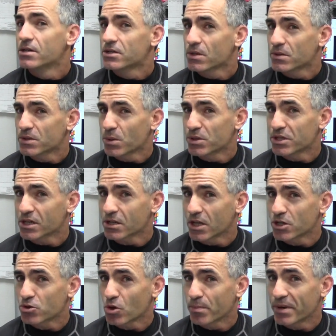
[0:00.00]
So if someone's on a
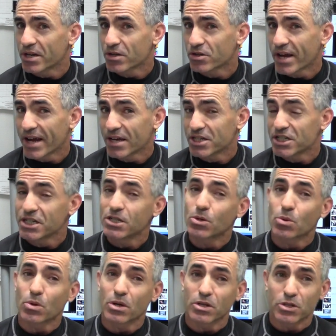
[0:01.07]
cholesterol medication
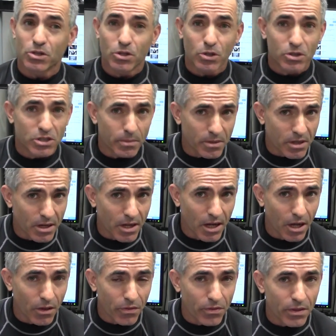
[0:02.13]
or some other
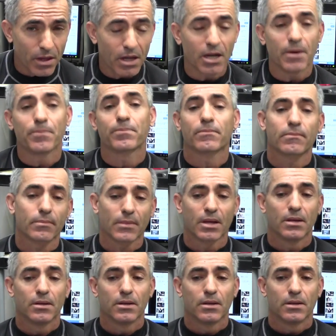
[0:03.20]
health um,
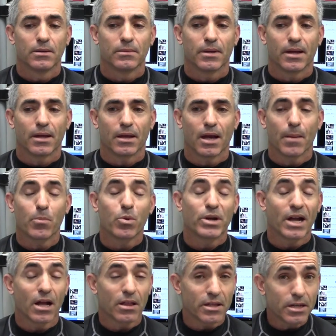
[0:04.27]

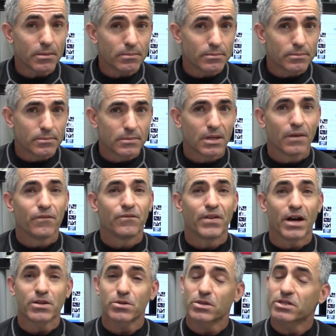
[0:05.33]
abnormality,
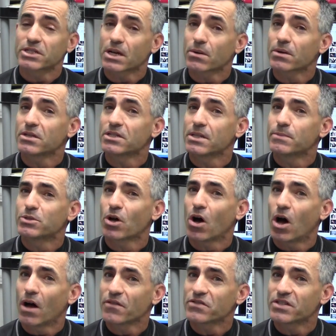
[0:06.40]
phosphoserine seems to
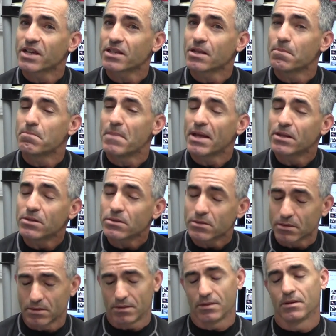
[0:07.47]
offset the
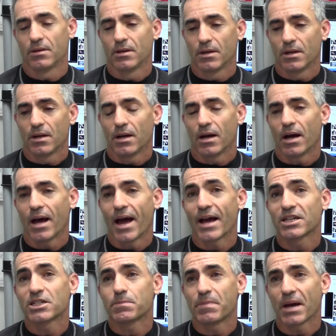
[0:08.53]
mental
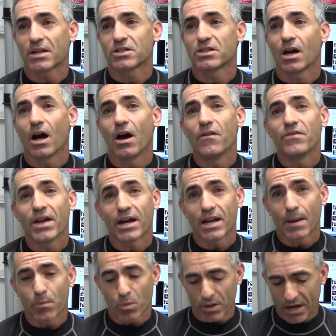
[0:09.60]
aspects of that
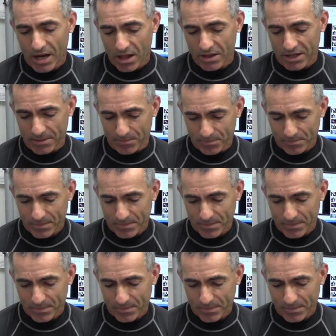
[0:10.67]
abnormality.